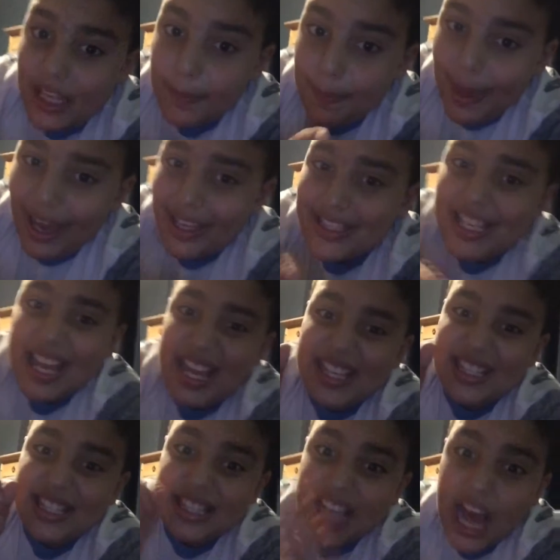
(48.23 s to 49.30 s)
Apex
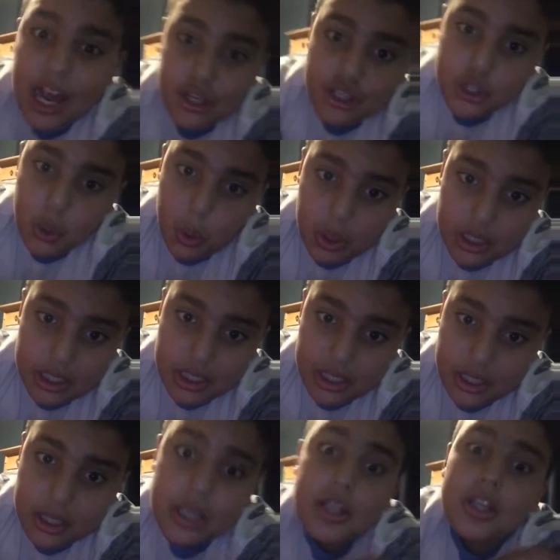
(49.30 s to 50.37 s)
is not short.
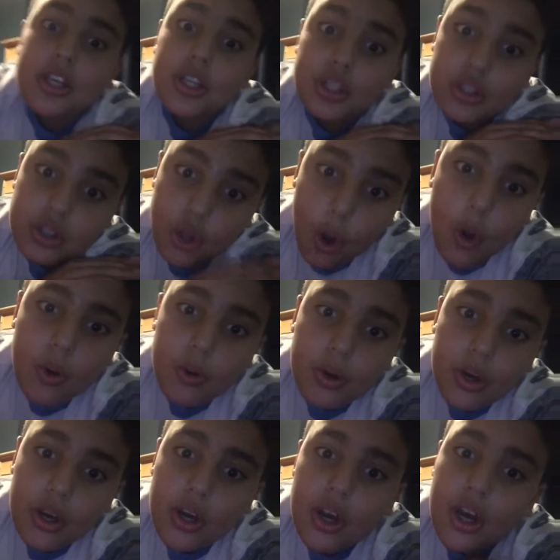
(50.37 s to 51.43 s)
Don't
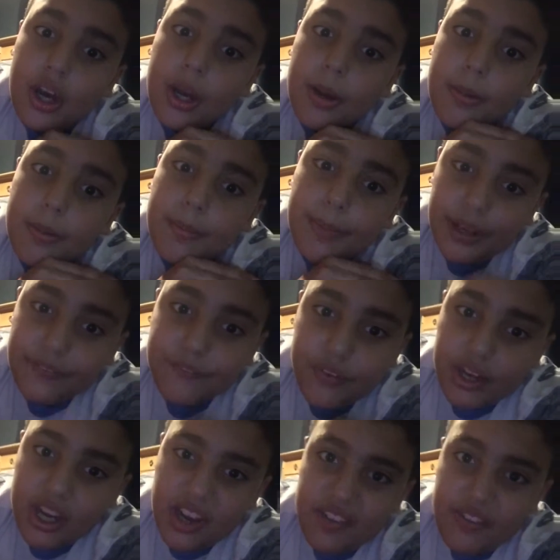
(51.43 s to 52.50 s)
make
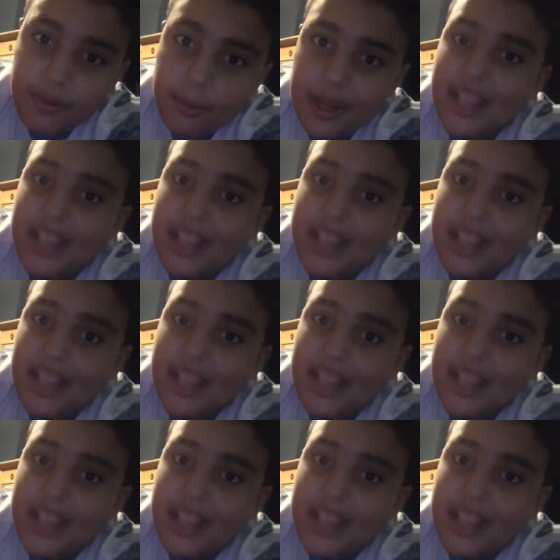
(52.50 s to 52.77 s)
fun of him.